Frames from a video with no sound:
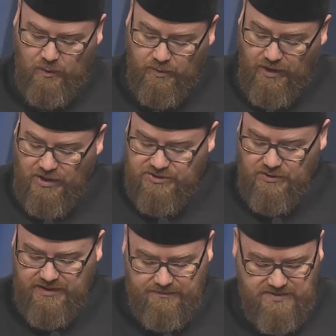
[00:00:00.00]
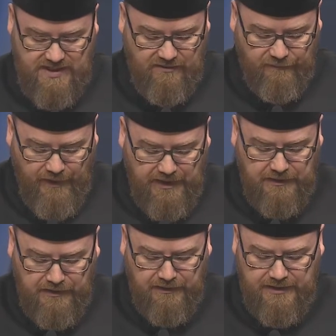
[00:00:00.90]
would also himself
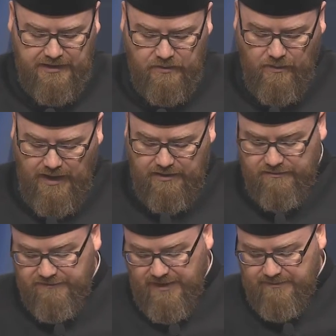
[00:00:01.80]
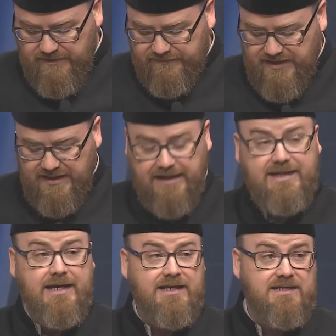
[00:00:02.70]
regularly inquire of them if they had
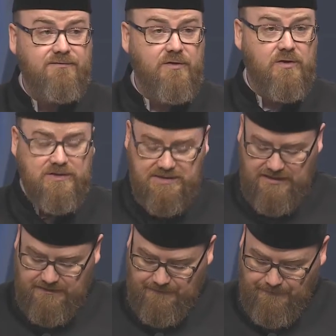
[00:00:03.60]
any difficulty.